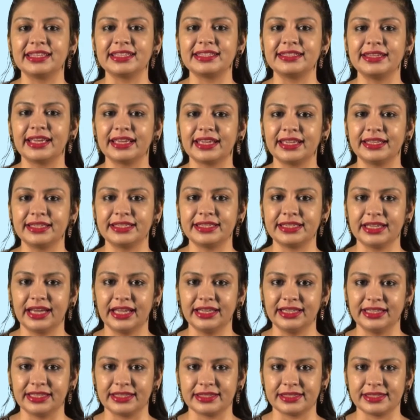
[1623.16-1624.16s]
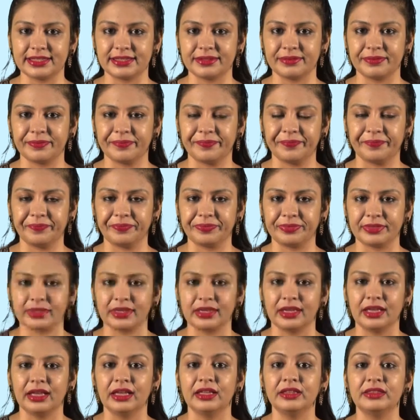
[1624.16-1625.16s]
the second turnings.
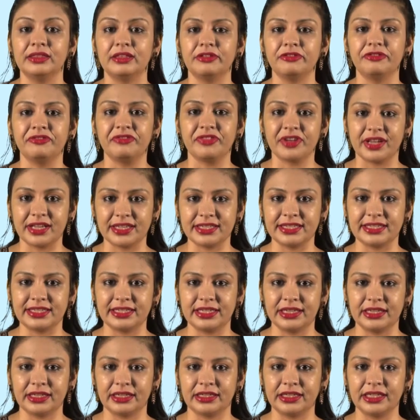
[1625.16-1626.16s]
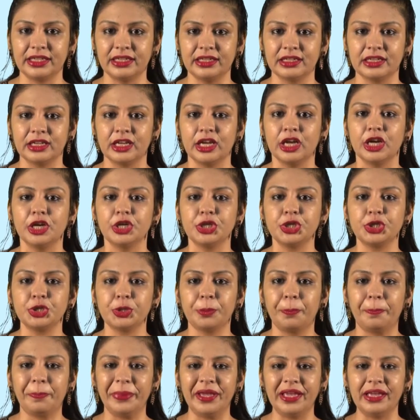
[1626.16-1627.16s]
The first turning
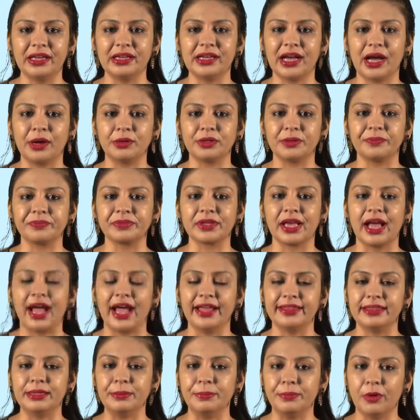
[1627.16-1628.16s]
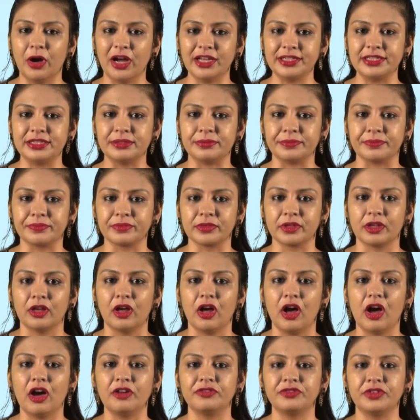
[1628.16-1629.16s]
should peek out at the bottom
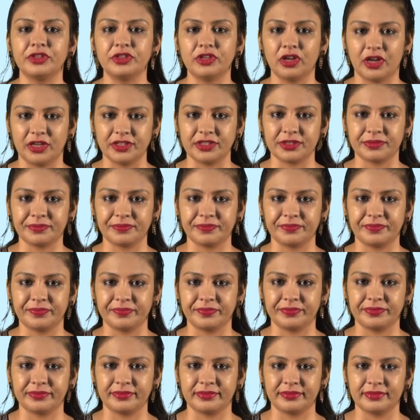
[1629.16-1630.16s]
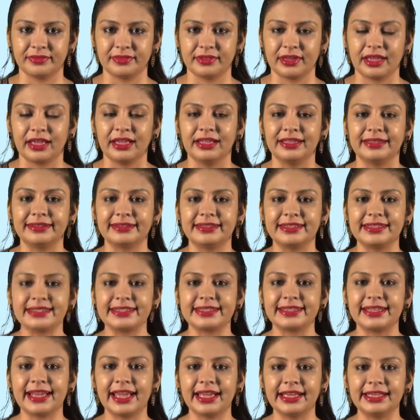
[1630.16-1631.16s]
of the knot. This
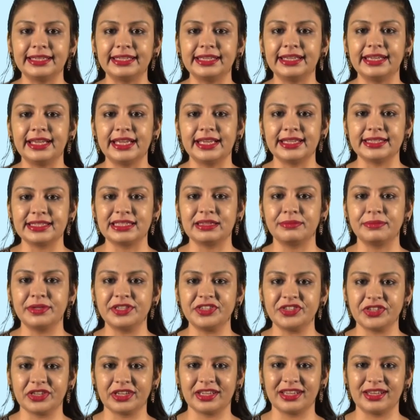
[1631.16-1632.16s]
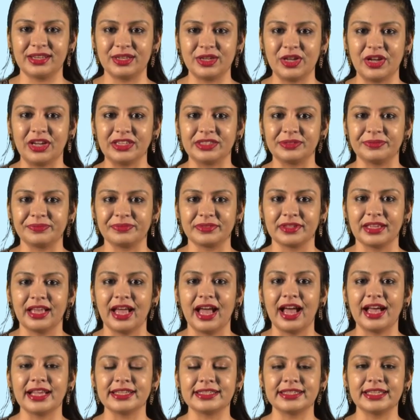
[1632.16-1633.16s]
slightly asymmetrical knot
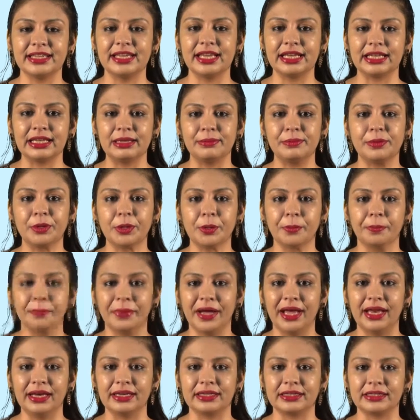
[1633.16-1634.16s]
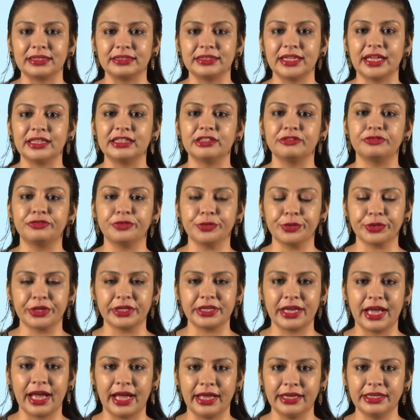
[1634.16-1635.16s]
has a little more bulk than the four in
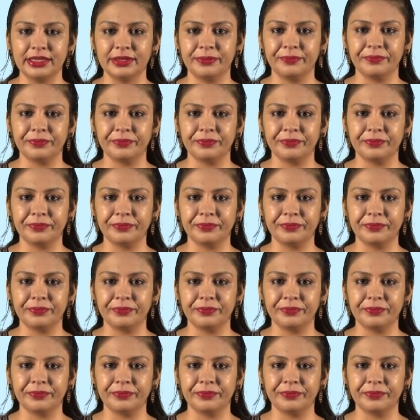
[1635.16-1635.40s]
hand,